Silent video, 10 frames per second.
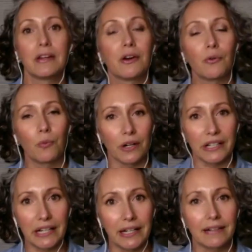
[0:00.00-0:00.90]

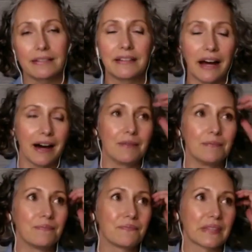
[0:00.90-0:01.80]
working um,
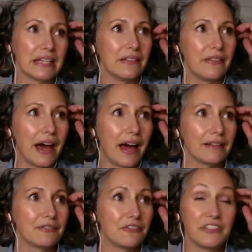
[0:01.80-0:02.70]
in that
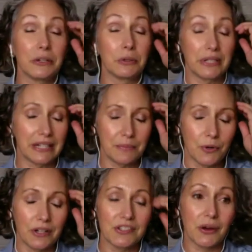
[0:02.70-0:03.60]
field anymore.
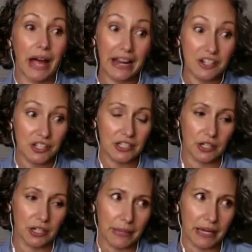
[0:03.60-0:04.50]
And so I actually took
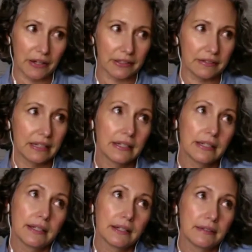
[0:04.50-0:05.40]
about a
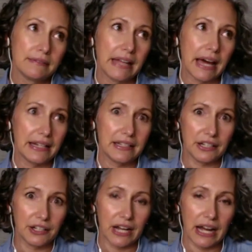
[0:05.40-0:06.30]
nine-year
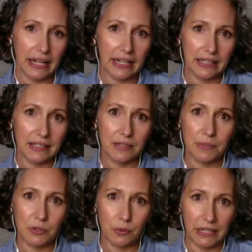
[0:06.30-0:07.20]
hiatus
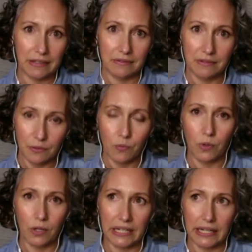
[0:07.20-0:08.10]
between
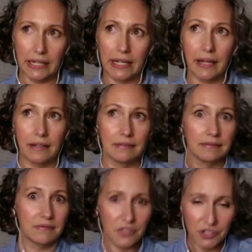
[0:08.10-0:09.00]
working and
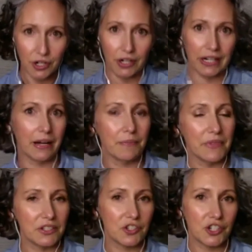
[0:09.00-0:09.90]
starting up
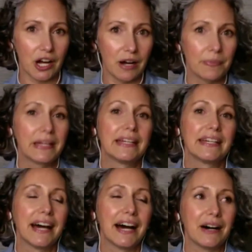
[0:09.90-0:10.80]
this job
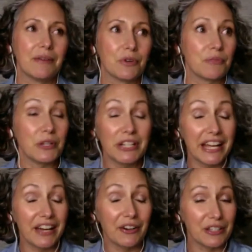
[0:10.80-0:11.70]
um, with Beauty
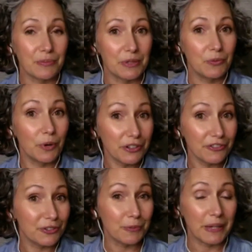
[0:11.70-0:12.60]
Counter, and it's been
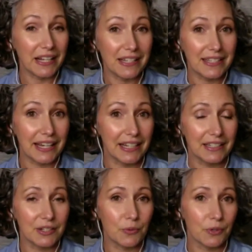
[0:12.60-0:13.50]
wonderful because I get
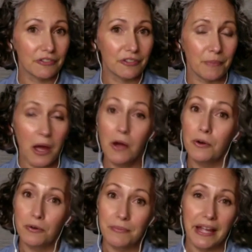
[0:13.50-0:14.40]
to work from
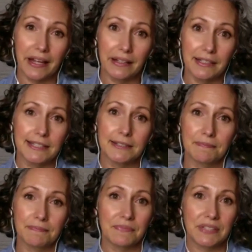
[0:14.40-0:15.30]
home and mm-hmm.
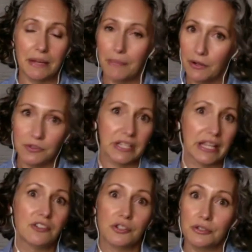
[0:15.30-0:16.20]
set my own
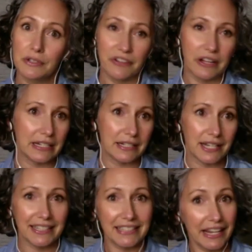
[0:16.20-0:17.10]
schedule. If I need to
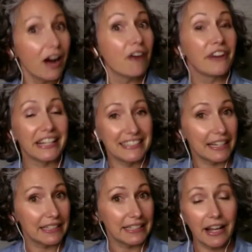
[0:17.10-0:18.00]
take a day off, I can
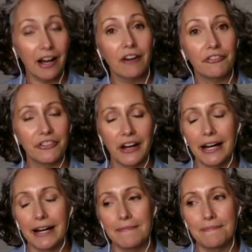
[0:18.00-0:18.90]
take a day off.
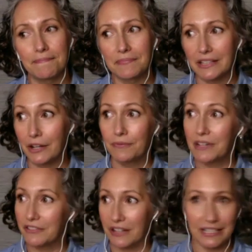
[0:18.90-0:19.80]
Um, you know,
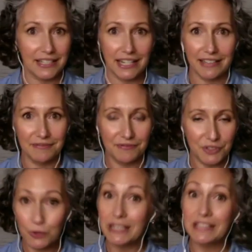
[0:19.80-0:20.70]
if I need to take
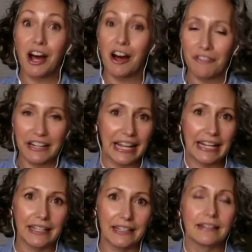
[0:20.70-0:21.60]
two weeks off, I
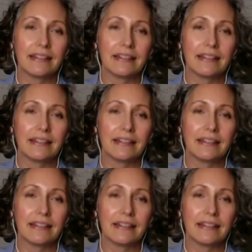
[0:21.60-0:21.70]
can, and